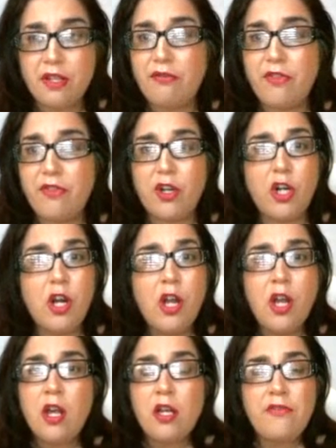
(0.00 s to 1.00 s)
and for
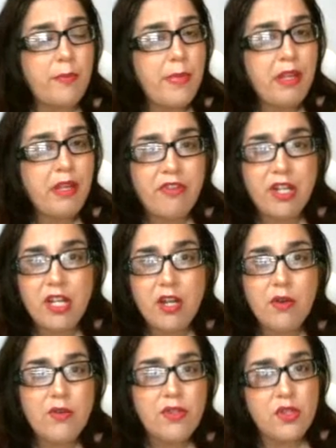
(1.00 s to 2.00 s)
filming
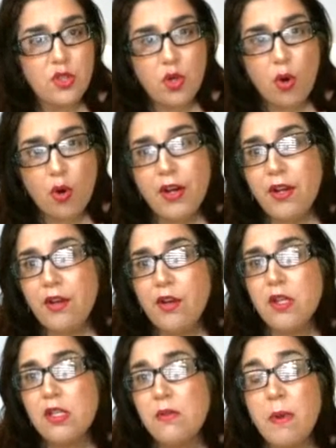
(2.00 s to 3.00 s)
videos,
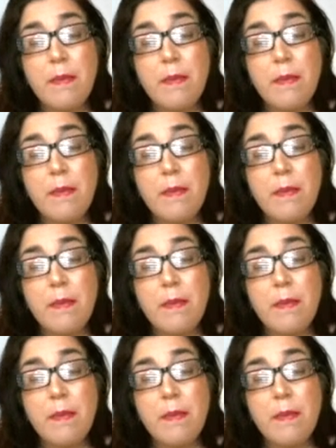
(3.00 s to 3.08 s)
tutorials,